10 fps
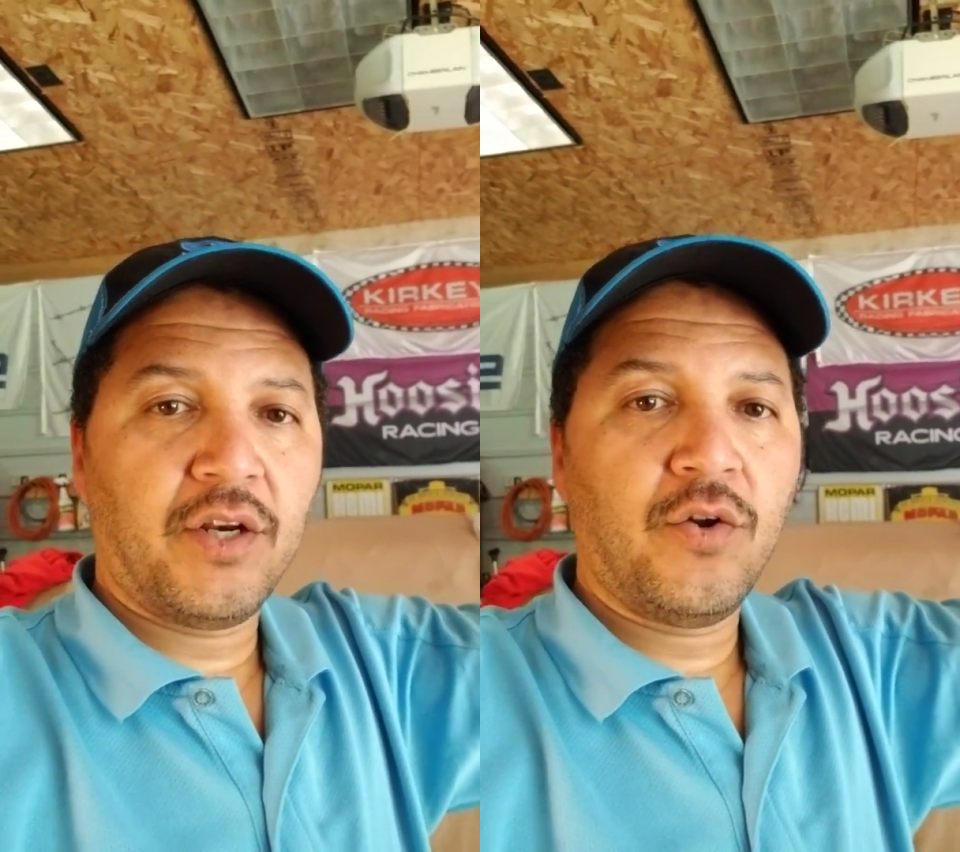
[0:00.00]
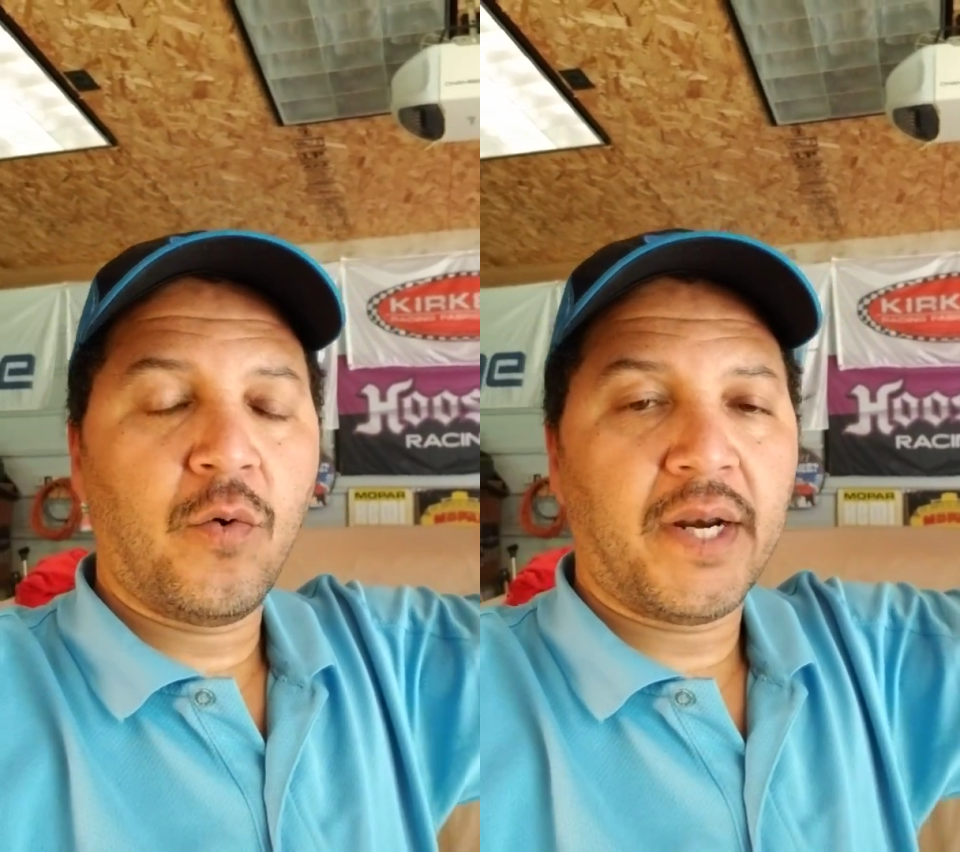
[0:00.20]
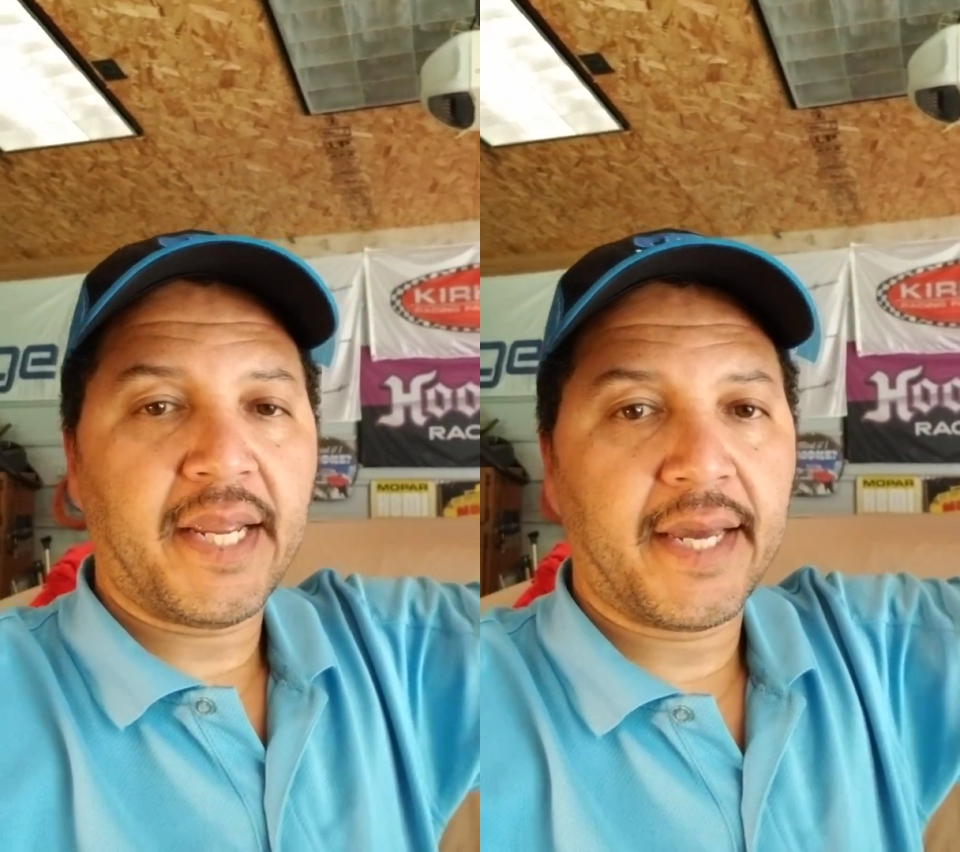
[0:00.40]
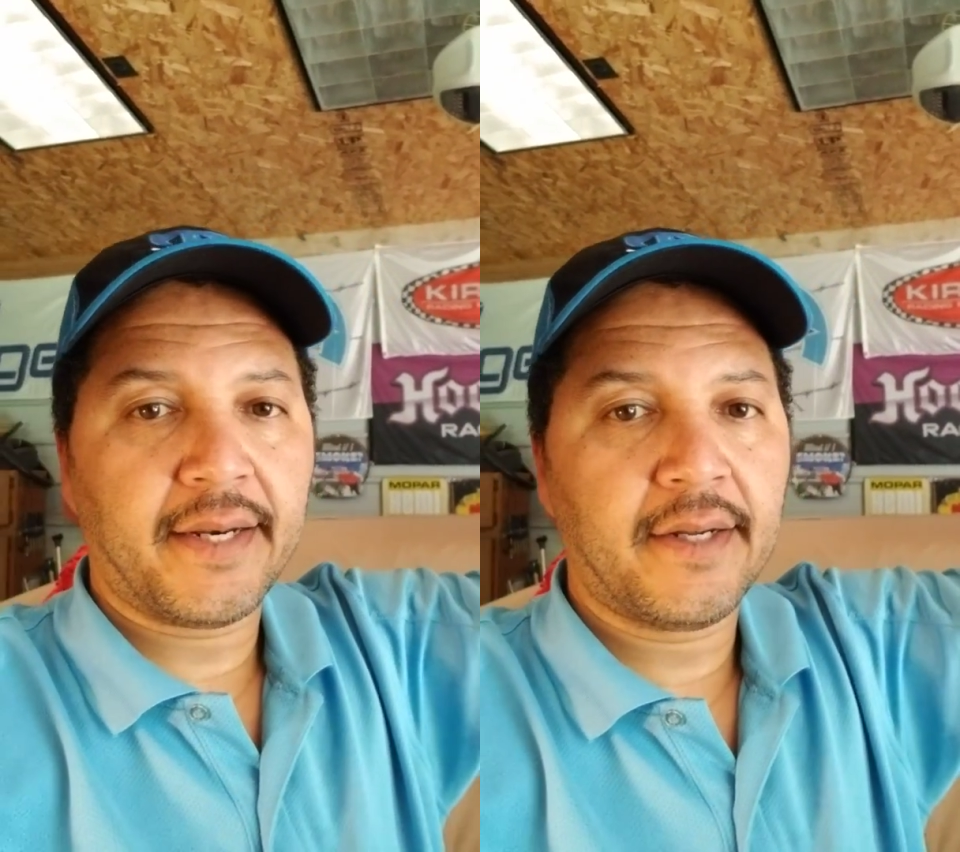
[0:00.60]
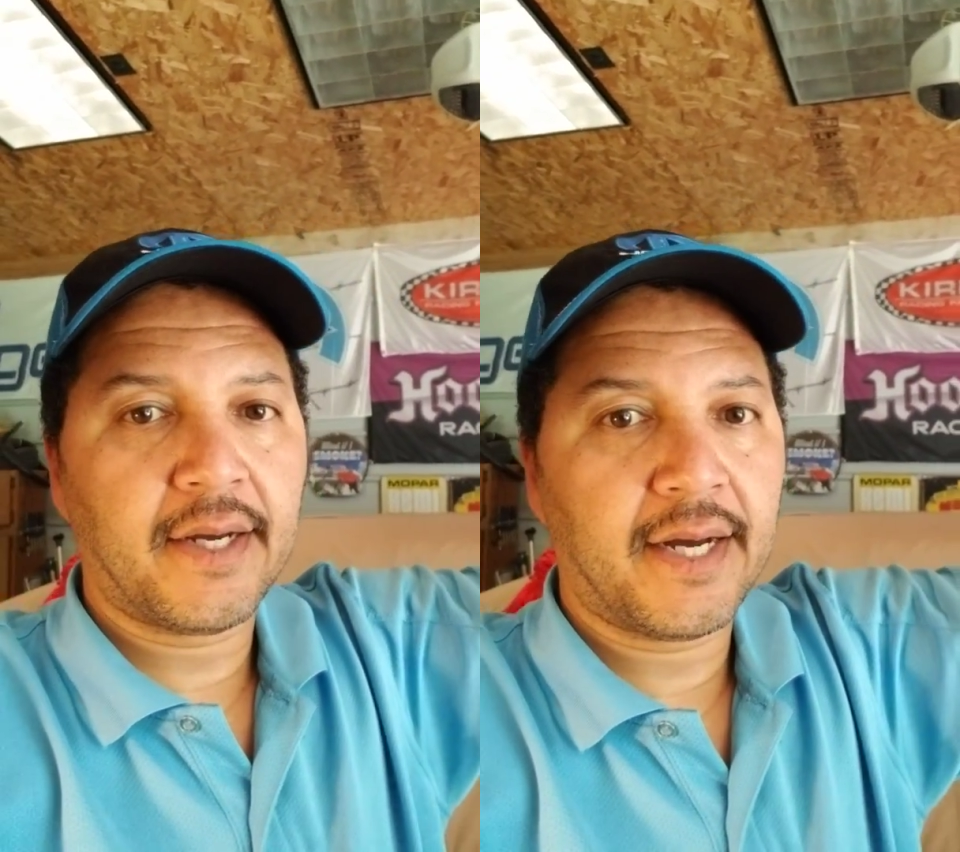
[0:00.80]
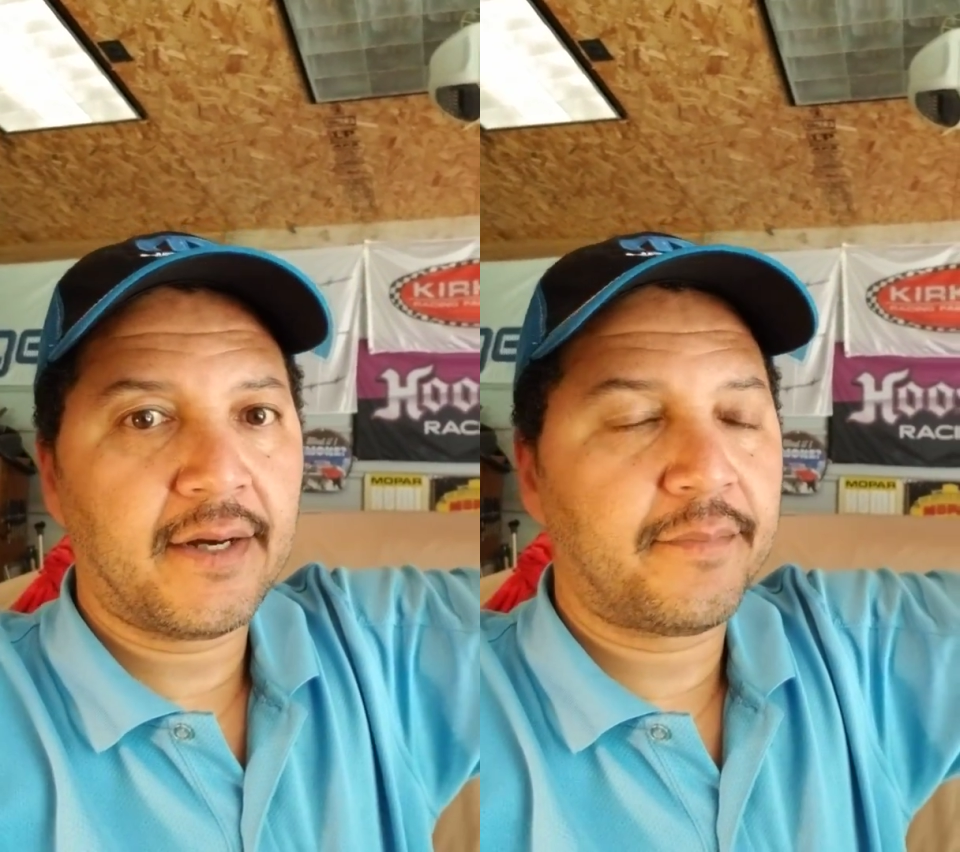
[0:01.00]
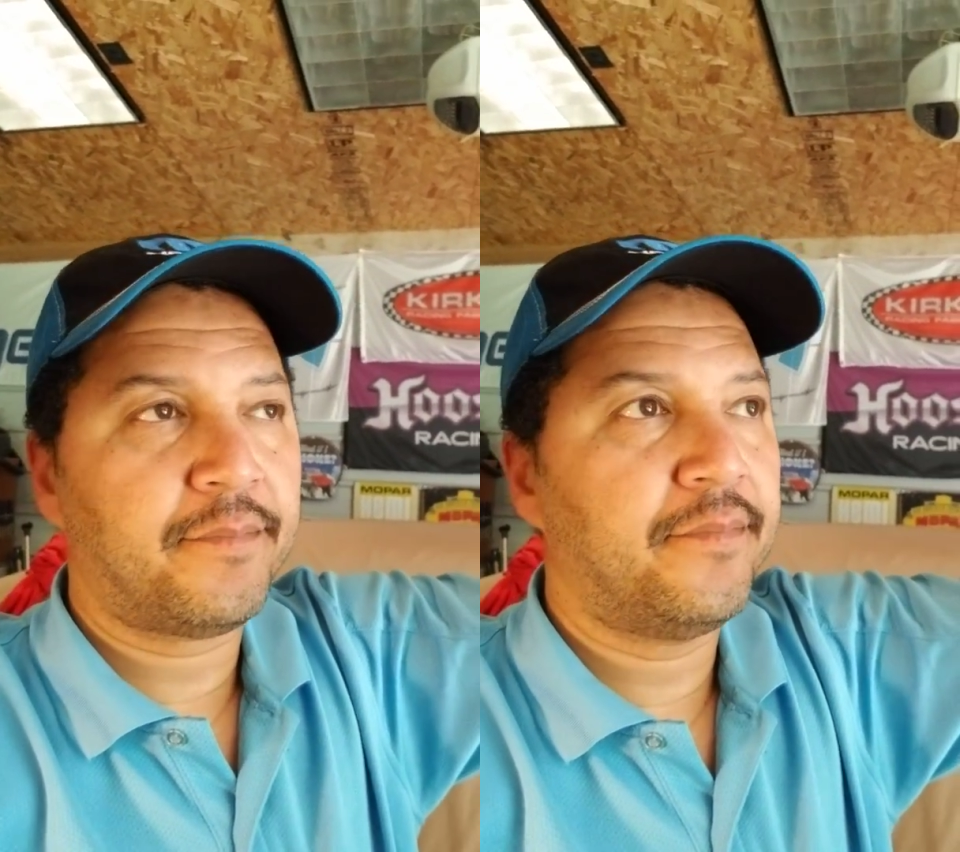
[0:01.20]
new one in uh,